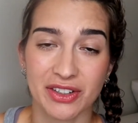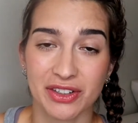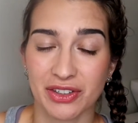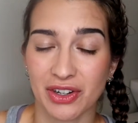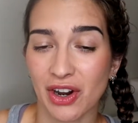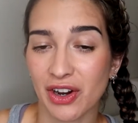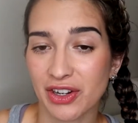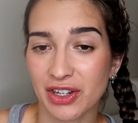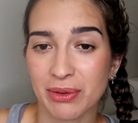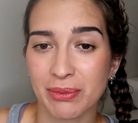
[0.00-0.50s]
or an
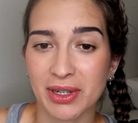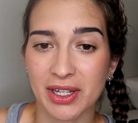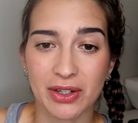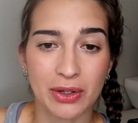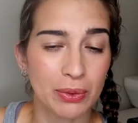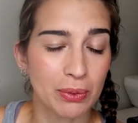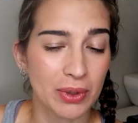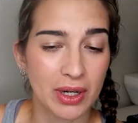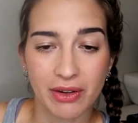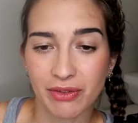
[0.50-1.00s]
argument
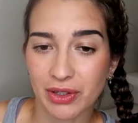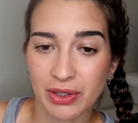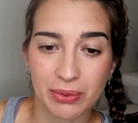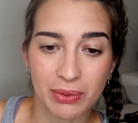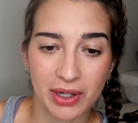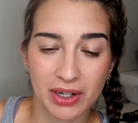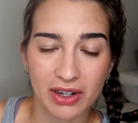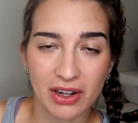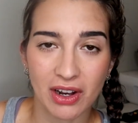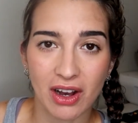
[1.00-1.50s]
or whatever you
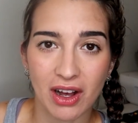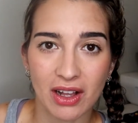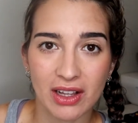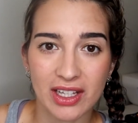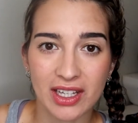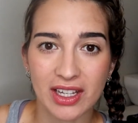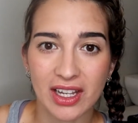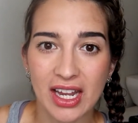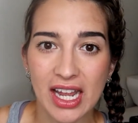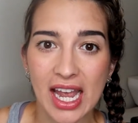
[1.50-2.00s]
want to call
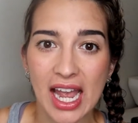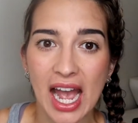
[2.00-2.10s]
it,